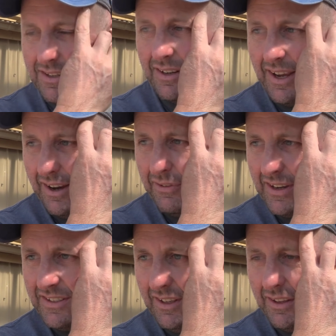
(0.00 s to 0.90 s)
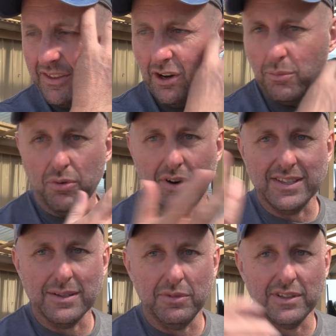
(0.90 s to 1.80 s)
So now if I sell at the old
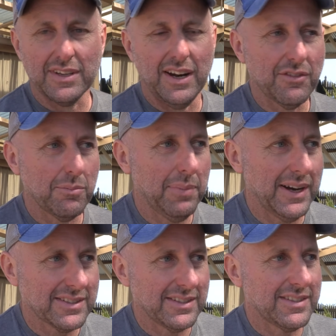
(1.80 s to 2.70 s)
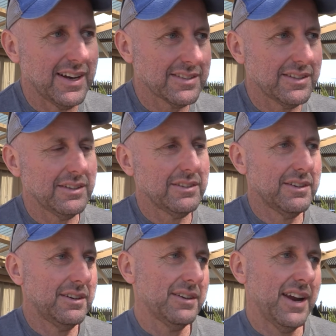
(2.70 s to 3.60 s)
price, I'm losing $100 a dozen
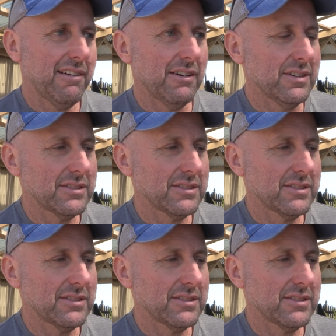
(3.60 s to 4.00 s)
on arrows.